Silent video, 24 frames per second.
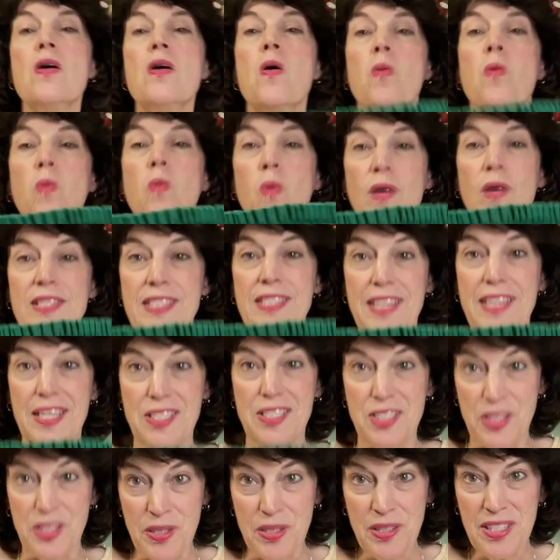Once I
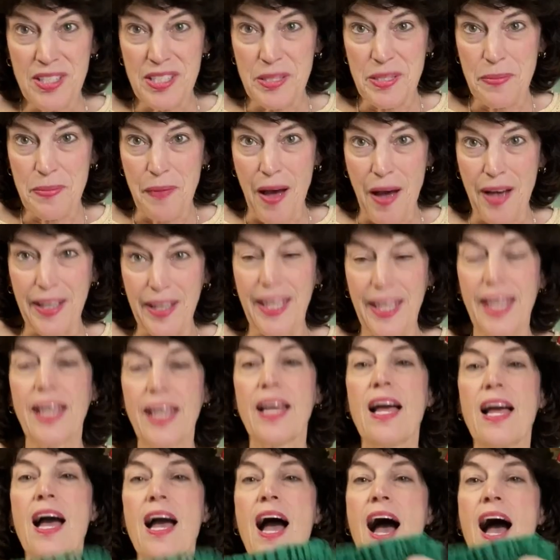do the
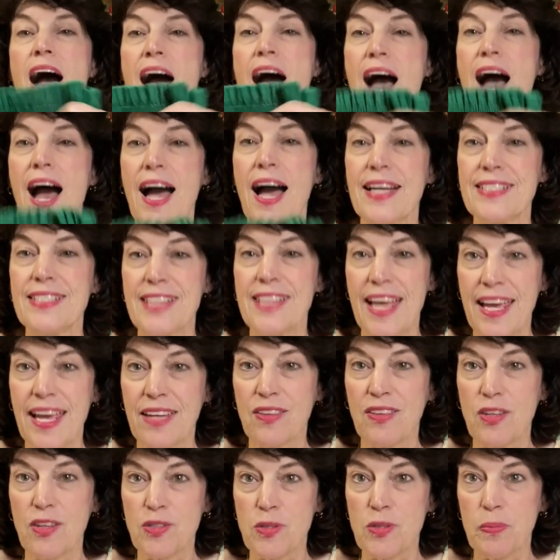smocking, I
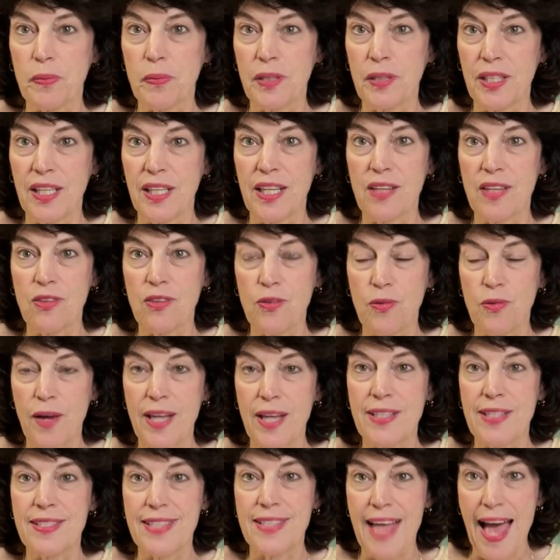take those pleating
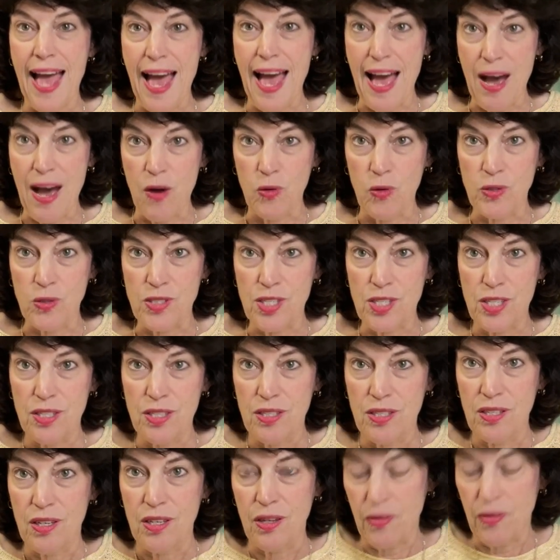threads out,
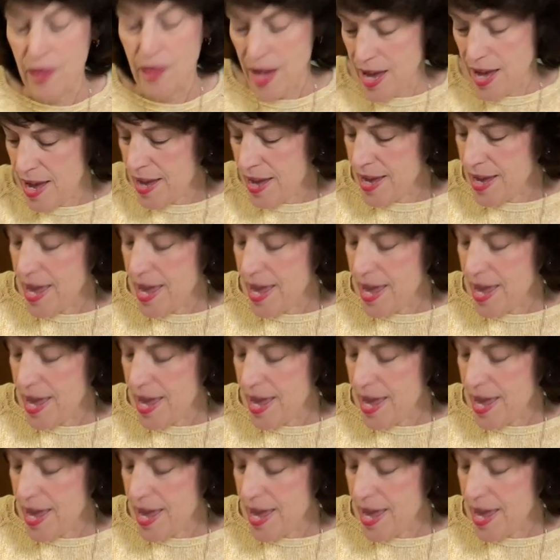okay?